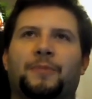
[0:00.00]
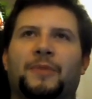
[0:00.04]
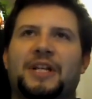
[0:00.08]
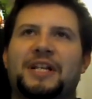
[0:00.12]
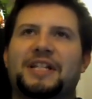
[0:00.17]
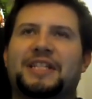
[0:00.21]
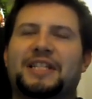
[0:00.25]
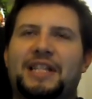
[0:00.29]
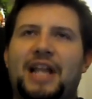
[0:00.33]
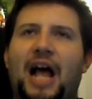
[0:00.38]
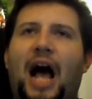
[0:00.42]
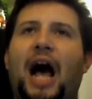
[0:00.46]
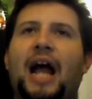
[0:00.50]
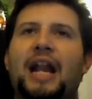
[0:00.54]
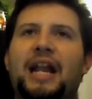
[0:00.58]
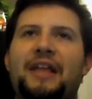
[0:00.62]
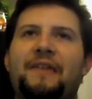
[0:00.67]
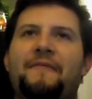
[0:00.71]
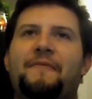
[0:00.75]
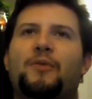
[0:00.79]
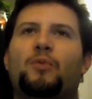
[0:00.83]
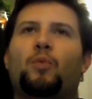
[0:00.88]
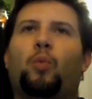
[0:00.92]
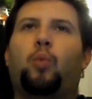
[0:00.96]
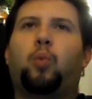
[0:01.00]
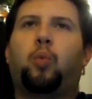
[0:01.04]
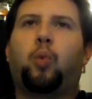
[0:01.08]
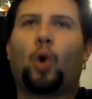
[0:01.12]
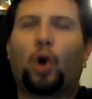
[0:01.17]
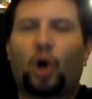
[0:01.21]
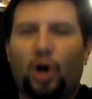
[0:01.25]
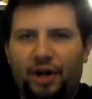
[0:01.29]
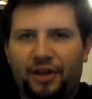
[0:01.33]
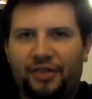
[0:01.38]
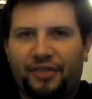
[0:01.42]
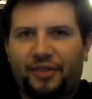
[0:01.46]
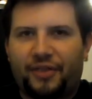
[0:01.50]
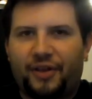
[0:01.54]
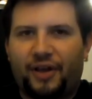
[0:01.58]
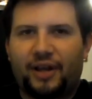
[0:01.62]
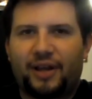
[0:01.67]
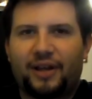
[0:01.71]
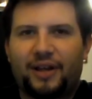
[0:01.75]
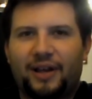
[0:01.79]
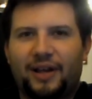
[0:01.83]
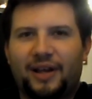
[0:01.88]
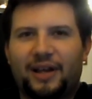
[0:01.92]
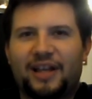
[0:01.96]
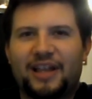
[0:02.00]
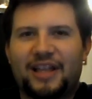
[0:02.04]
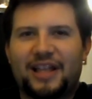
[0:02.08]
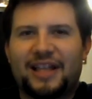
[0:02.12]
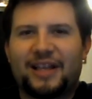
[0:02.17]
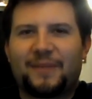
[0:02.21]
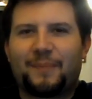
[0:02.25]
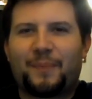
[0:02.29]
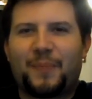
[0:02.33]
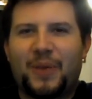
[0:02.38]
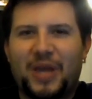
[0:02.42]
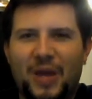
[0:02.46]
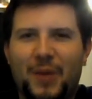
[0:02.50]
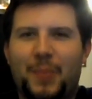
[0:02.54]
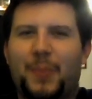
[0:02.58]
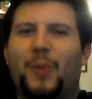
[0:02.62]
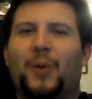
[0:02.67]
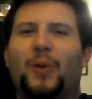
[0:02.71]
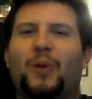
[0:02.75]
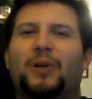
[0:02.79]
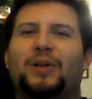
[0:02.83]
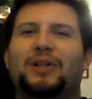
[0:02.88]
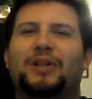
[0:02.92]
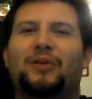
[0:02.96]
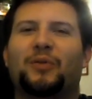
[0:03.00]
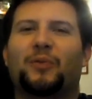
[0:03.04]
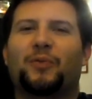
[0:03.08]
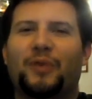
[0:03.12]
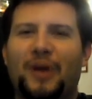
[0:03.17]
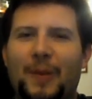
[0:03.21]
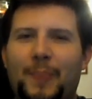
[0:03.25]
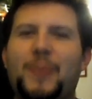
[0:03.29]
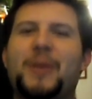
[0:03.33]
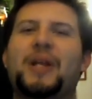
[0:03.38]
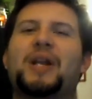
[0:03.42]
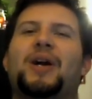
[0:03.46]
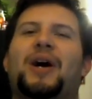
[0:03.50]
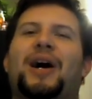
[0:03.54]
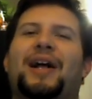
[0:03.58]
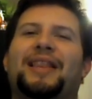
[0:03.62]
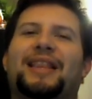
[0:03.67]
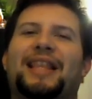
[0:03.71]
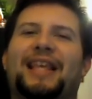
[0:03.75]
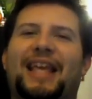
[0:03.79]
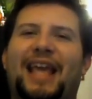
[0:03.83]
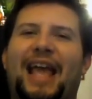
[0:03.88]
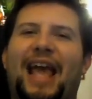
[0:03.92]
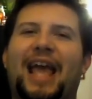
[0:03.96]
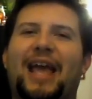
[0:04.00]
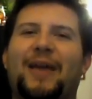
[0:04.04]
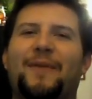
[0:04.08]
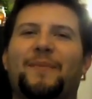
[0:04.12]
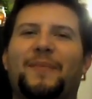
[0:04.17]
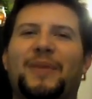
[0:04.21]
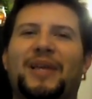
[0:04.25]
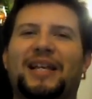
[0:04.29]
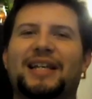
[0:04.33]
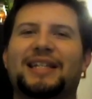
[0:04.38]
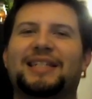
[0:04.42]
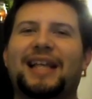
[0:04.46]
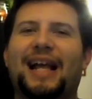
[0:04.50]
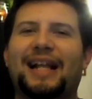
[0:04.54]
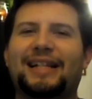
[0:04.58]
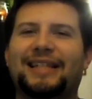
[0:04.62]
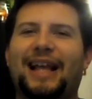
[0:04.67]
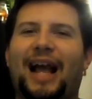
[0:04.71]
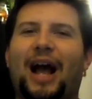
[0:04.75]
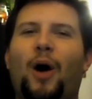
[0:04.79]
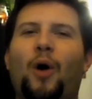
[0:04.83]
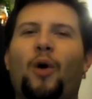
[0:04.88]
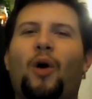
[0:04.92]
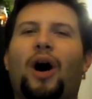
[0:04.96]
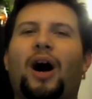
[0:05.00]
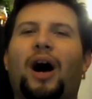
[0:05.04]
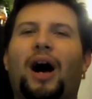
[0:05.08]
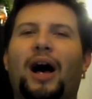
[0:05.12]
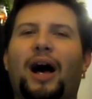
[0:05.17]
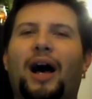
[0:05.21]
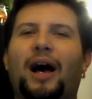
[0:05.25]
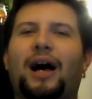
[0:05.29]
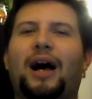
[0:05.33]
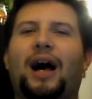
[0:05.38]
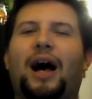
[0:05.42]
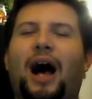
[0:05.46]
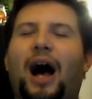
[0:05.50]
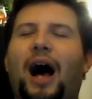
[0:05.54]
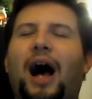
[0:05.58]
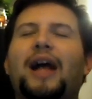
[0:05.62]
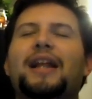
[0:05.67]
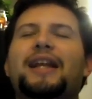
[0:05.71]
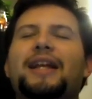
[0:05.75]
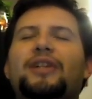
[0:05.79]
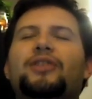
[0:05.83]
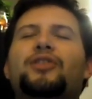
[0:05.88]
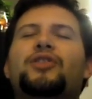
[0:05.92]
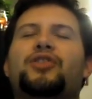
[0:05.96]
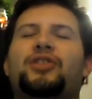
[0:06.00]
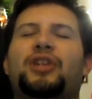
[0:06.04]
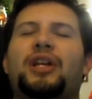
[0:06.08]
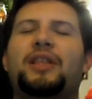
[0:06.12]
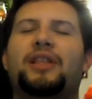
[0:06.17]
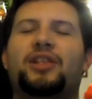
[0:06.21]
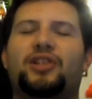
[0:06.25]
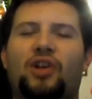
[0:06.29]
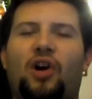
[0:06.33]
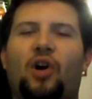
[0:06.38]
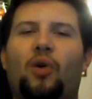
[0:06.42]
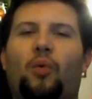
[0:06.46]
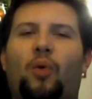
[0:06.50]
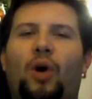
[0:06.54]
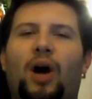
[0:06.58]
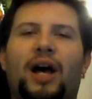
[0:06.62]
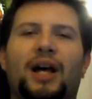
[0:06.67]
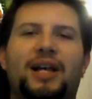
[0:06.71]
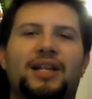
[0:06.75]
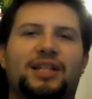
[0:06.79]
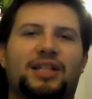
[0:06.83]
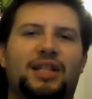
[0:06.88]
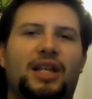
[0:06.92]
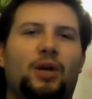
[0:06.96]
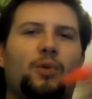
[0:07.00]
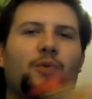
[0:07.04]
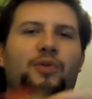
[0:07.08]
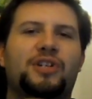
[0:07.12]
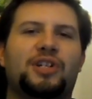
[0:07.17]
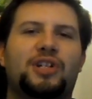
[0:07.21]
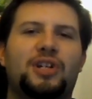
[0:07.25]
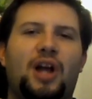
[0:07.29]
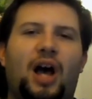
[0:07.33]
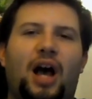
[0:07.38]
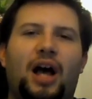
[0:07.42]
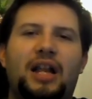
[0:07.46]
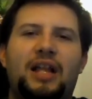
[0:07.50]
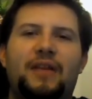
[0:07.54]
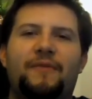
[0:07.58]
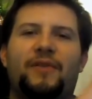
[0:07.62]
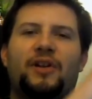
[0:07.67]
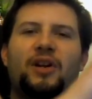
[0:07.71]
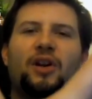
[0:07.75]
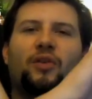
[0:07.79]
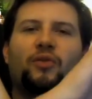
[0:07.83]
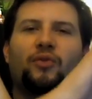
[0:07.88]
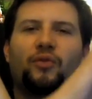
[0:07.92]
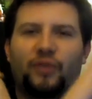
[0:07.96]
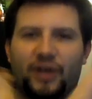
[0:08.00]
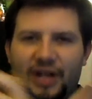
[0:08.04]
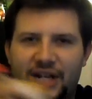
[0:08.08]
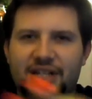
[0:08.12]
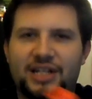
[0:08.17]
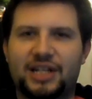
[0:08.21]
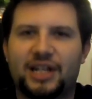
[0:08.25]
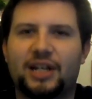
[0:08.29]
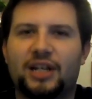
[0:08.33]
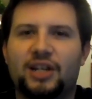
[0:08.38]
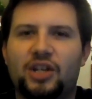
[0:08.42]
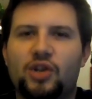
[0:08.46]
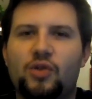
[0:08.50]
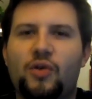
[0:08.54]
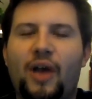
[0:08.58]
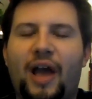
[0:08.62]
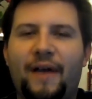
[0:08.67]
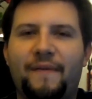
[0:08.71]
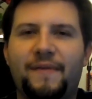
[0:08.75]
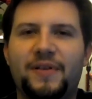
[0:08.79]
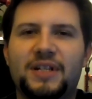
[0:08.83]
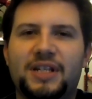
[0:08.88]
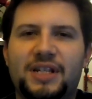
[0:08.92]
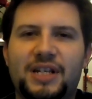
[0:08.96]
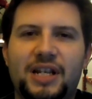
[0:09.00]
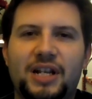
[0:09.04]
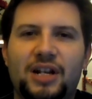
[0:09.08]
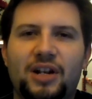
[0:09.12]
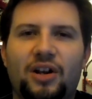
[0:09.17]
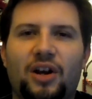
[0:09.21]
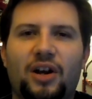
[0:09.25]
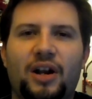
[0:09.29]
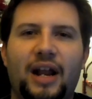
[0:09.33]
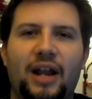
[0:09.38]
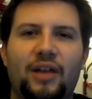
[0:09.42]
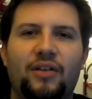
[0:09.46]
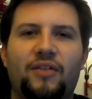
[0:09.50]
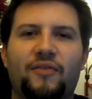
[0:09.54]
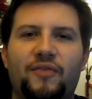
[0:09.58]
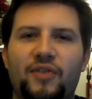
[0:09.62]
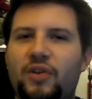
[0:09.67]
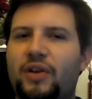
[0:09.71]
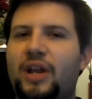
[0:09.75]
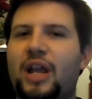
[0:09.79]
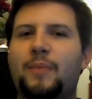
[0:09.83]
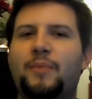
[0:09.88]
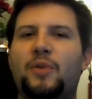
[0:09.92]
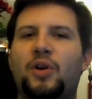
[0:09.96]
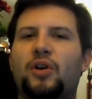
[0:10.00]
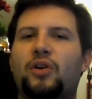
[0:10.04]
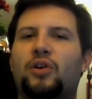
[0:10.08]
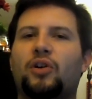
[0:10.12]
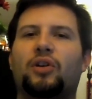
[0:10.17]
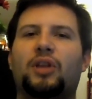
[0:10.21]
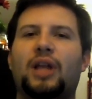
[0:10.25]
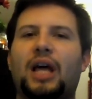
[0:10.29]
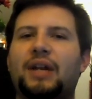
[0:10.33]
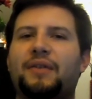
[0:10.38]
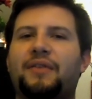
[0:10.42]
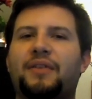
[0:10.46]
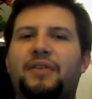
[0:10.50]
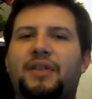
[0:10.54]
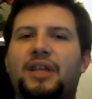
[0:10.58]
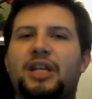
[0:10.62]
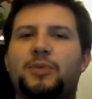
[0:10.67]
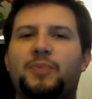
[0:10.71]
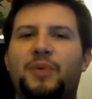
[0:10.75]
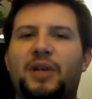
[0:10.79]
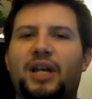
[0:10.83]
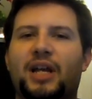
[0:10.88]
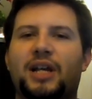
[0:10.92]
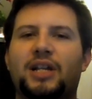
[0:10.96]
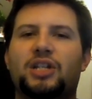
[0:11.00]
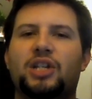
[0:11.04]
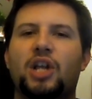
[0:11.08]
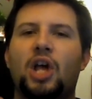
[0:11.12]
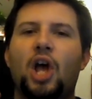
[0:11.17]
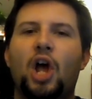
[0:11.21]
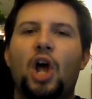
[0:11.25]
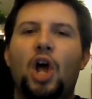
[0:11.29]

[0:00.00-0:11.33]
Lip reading: It's not even worth people ripping on the game, because that's how uninteresting this all was. There was not even a reason. You haven't seen it on Angry Video Game Nerd or a lot of other things because